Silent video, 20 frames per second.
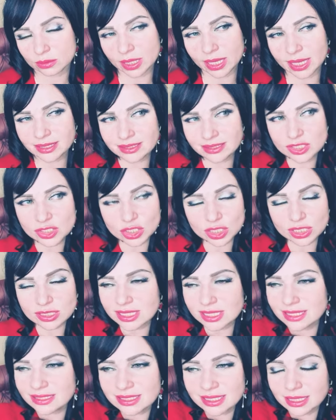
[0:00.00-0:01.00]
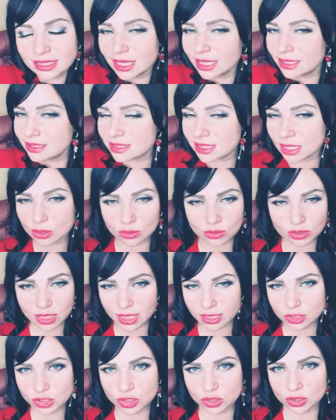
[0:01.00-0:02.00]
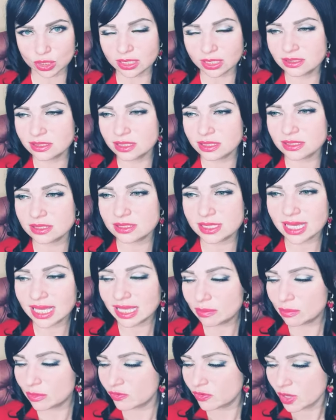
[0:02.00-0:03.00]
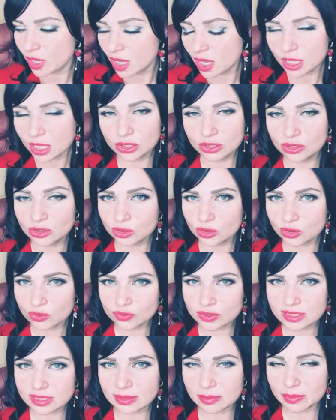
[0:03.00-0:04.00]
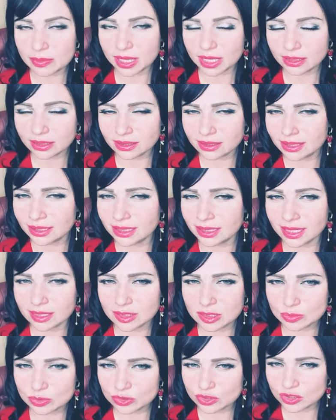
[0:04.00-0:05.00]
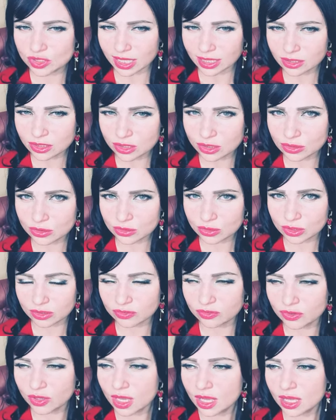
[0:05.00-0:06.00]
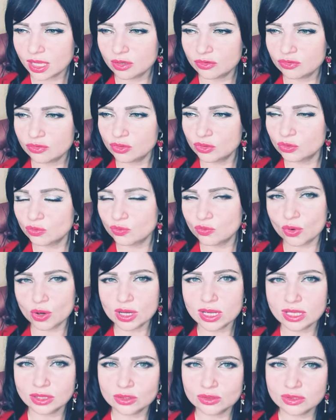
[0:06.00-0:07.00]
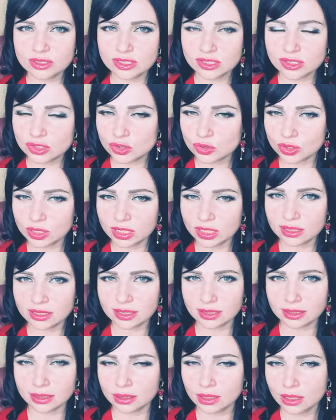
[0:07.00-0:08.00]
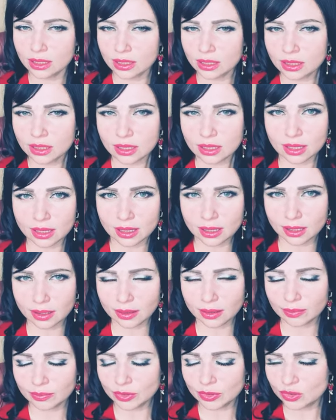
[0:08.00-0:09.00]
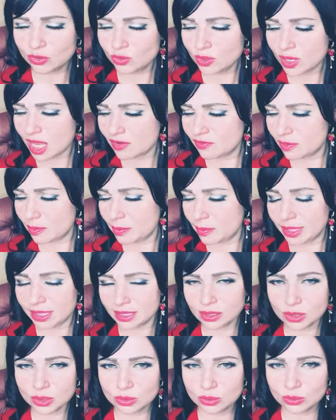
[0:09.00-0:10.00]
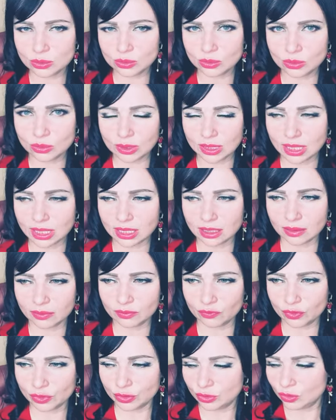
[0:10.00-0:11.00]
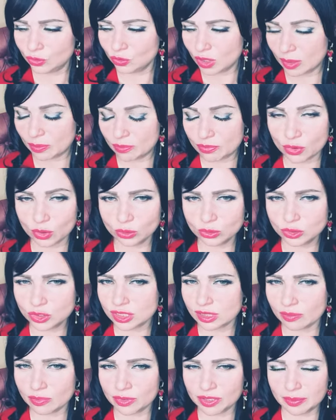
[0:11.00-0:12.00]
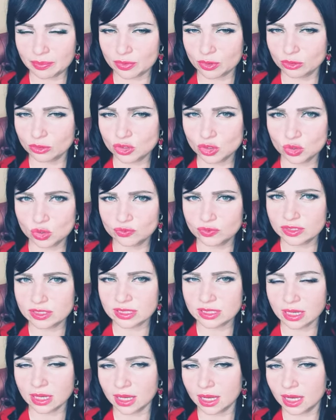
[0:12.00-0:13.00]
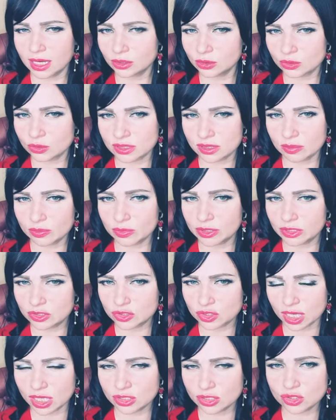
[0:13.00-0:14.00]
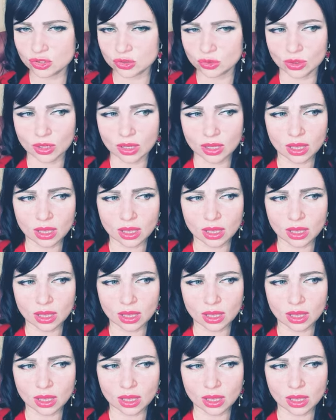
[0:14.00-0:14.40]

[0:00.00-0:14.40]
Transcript: it's just, it's against our nature. It's the same if you're with a man and he can't protect you. If if you walking on the street and uh, you have a man who, uh, when you approach, somebody approach you with a gun or somebody trying to